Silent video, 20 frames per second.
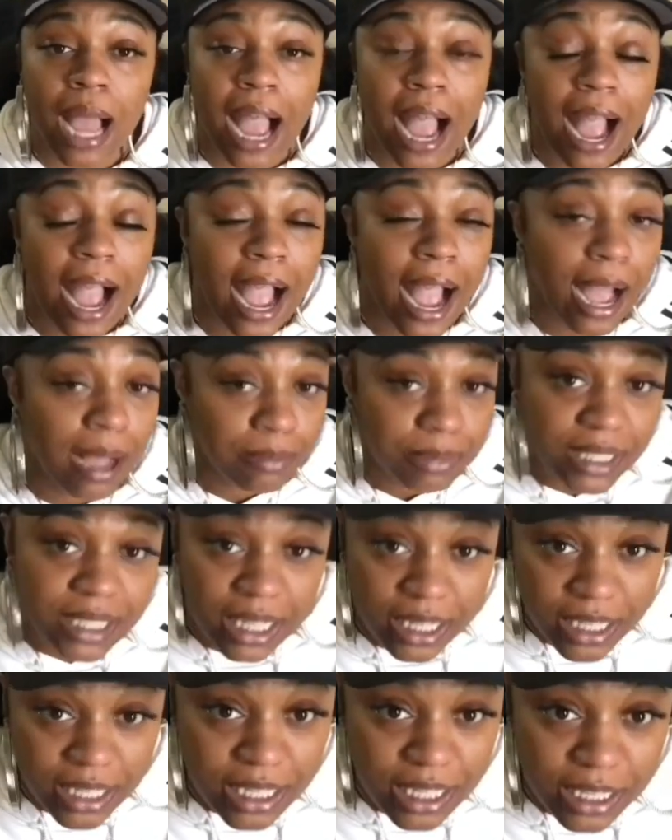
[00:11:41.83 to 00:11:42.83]
I'm selling
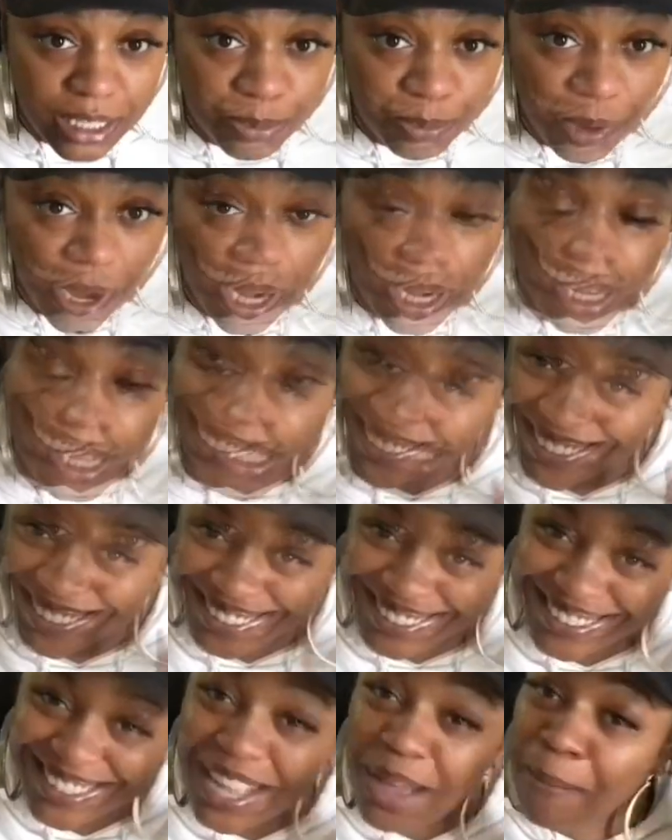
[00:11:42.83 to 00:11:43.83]
these products. My
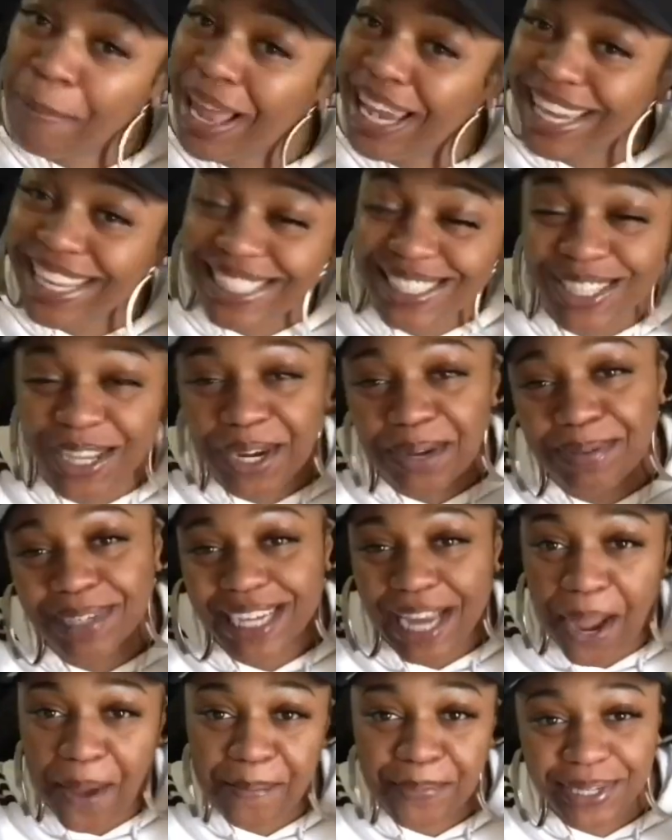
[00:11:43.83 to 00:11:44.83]
link's gonna be down
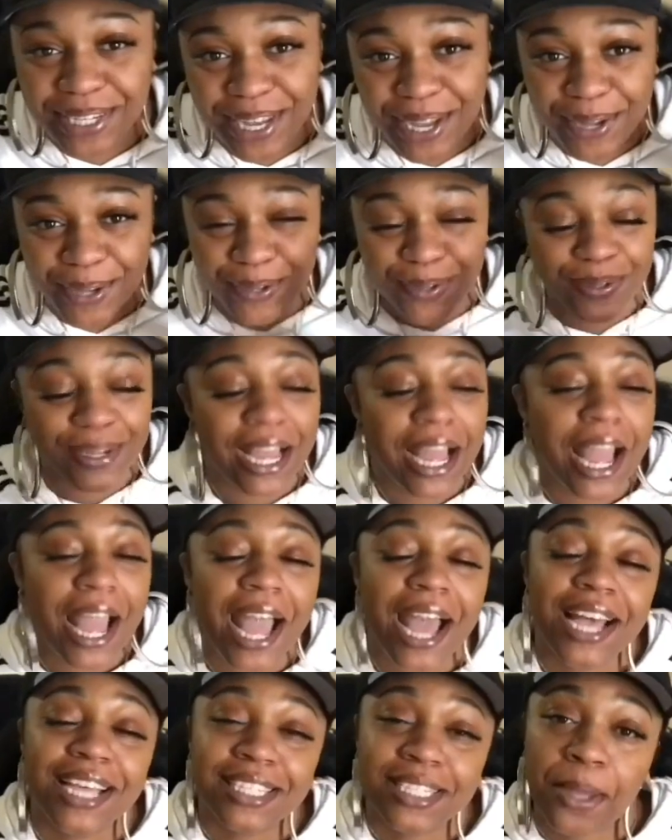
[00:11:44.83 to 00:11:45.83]
below.
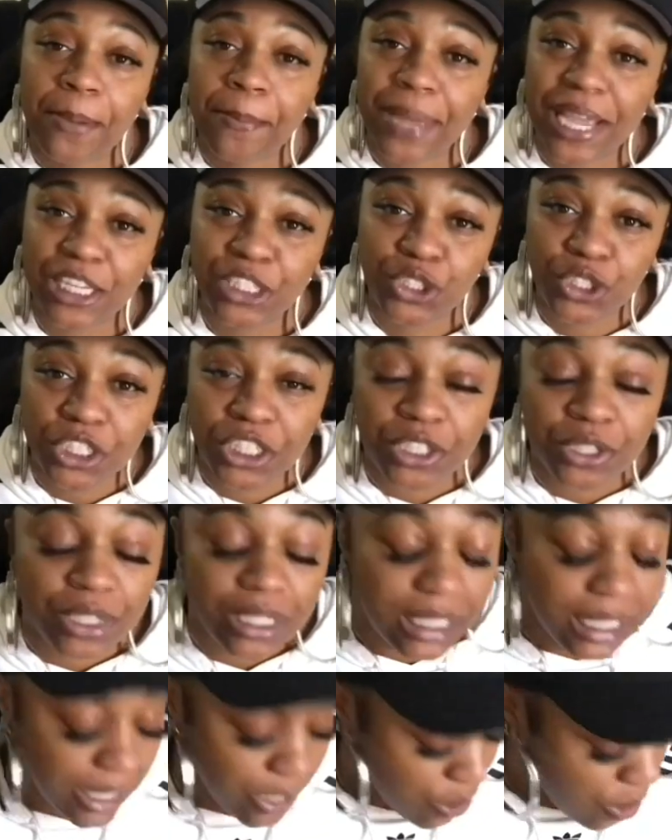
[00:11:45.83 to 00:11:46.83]
So make sure you click
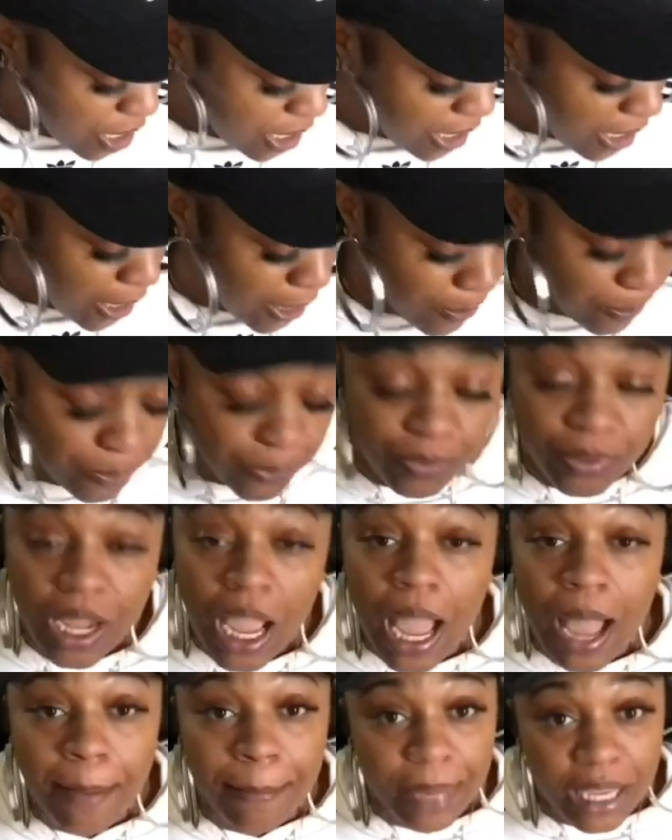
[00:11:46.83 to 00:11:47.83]
on it.
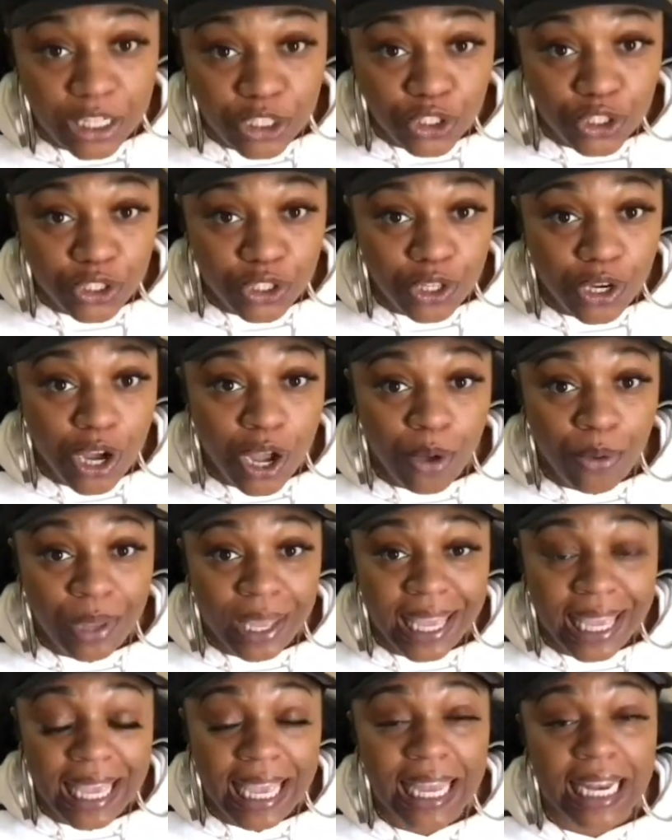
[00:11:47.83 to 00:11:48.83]
Make sure you go
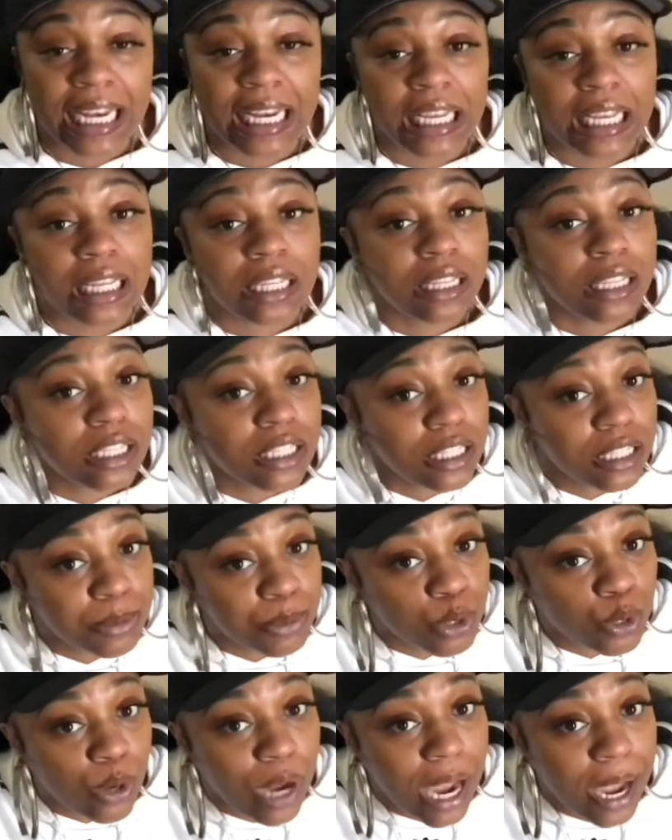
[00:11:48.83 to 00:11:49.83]
ahead and hit the
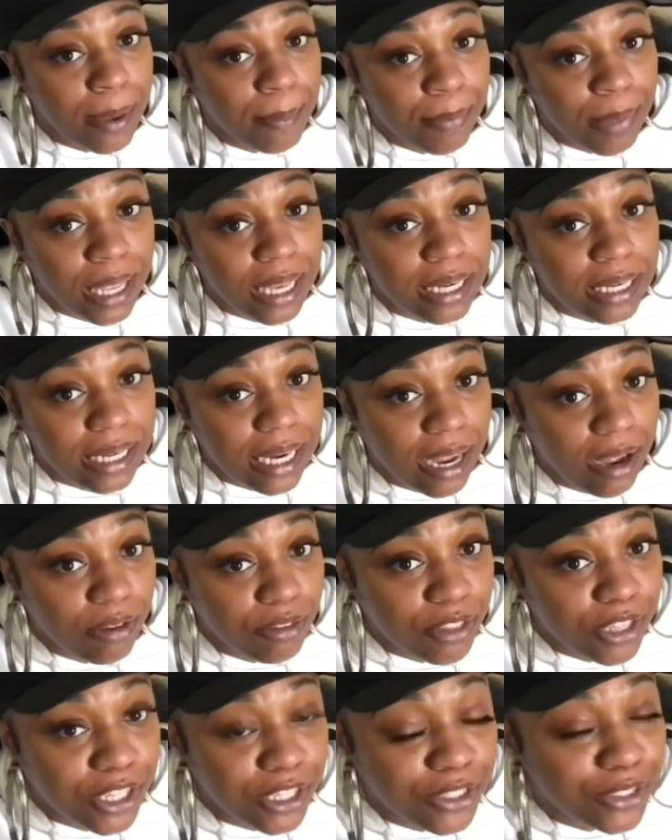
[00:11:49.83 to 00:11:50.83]
subscribe button down
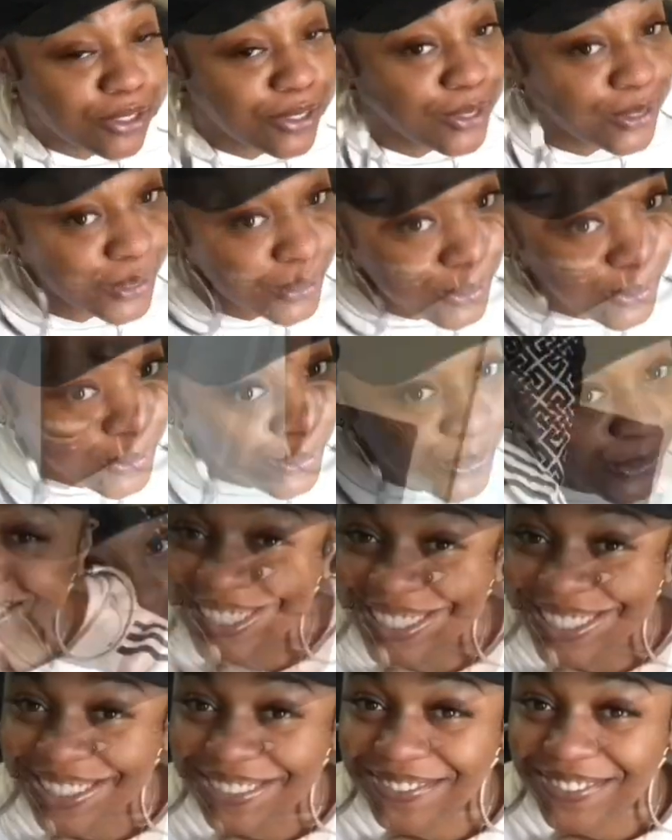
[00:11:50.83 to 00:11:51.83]
there too. Make sure
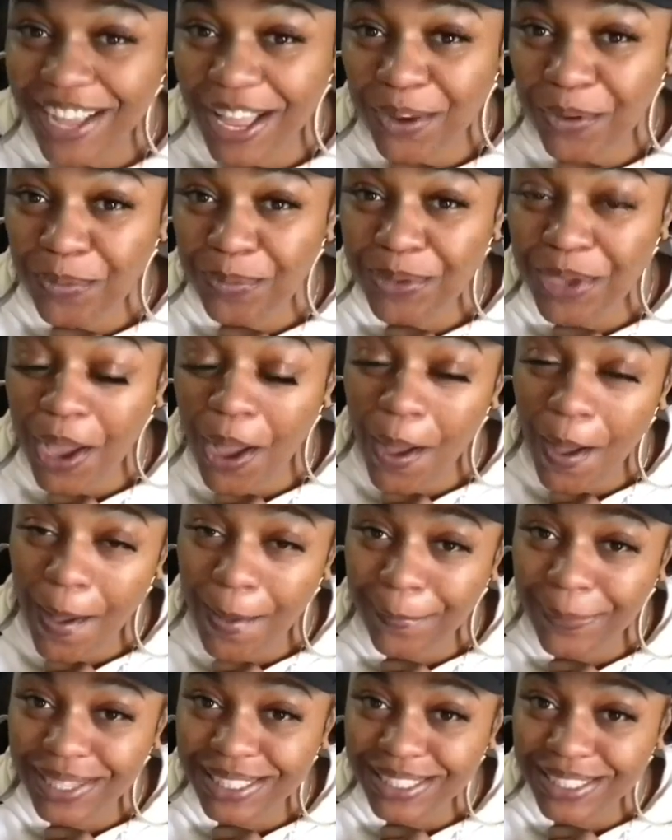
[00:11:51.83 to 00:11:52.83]
you're following me on all my
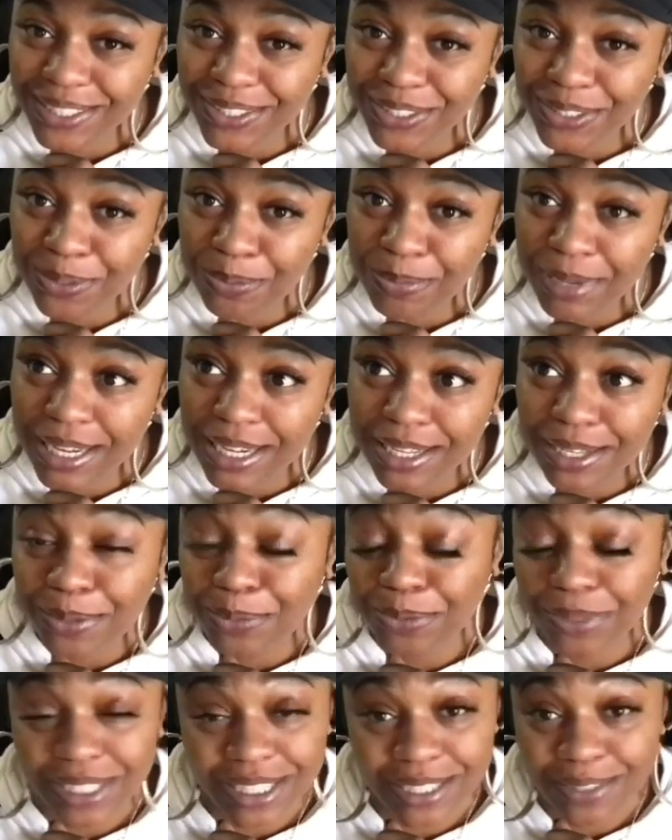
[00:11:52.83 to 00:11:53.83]
social media,
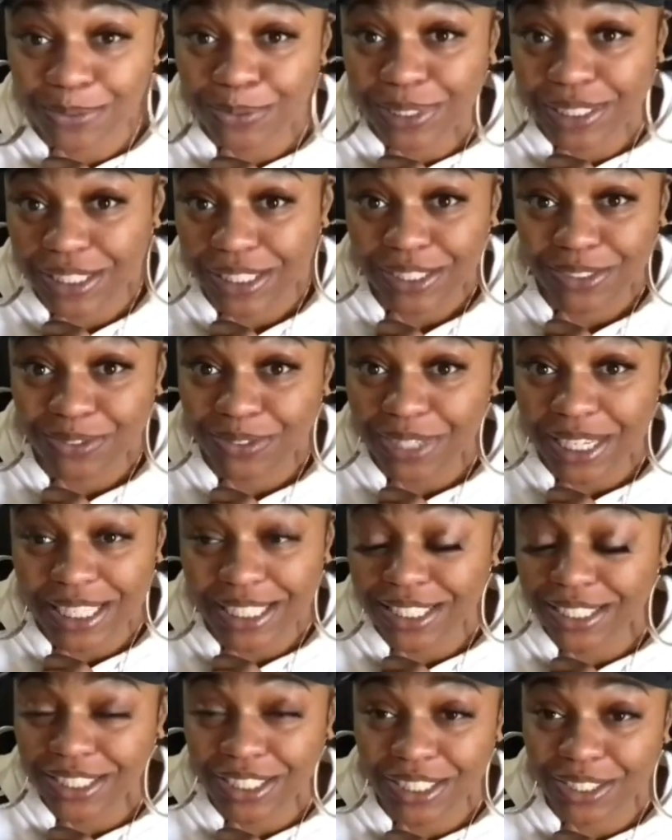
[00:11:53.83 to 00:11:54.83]
which is really
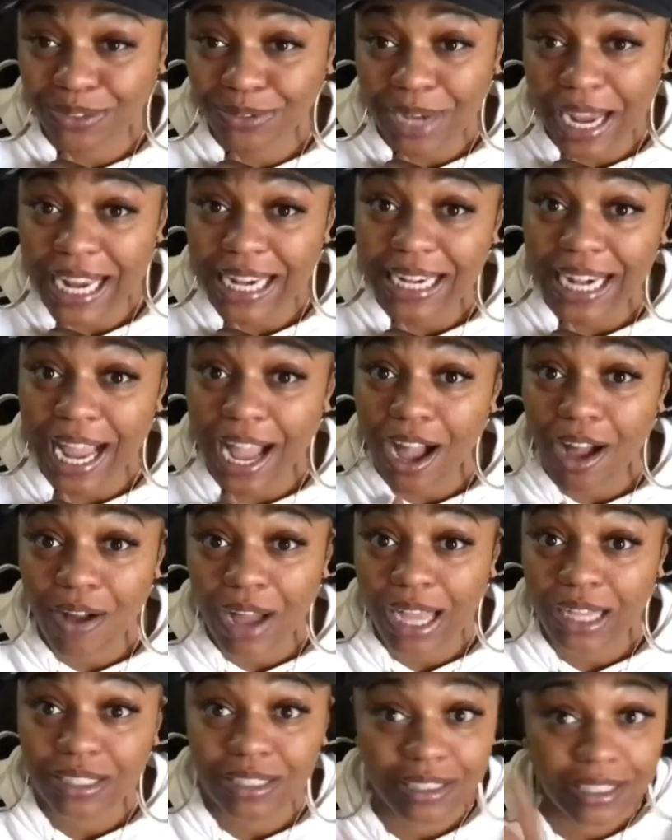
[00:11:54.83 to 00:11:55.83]
just right now. I
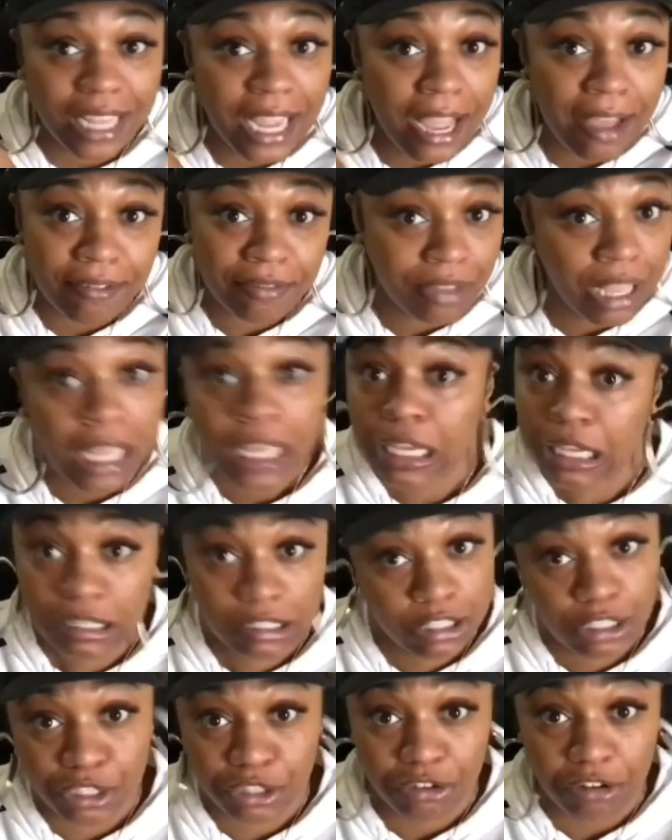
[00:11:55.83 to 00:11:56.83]
just have
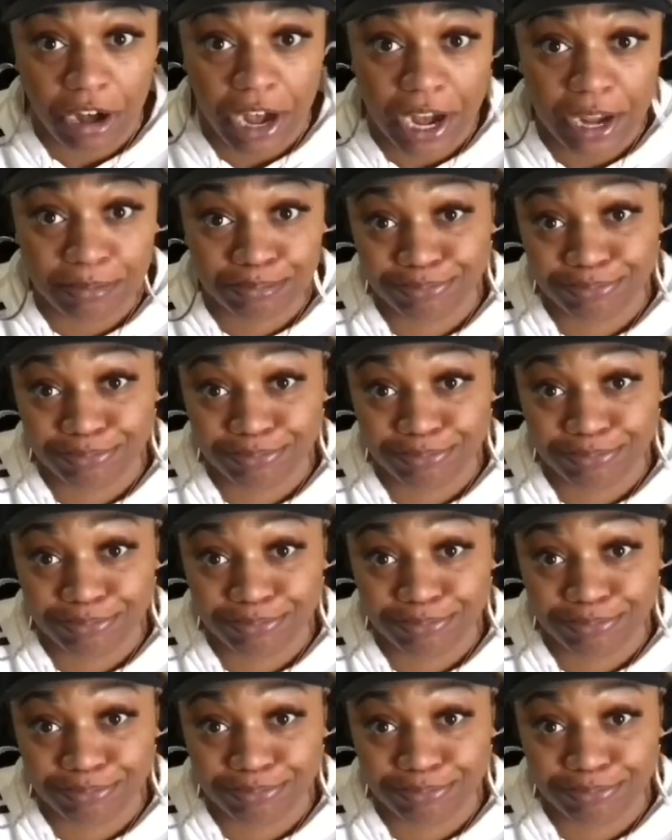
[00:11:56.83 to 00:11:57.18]
Instagram.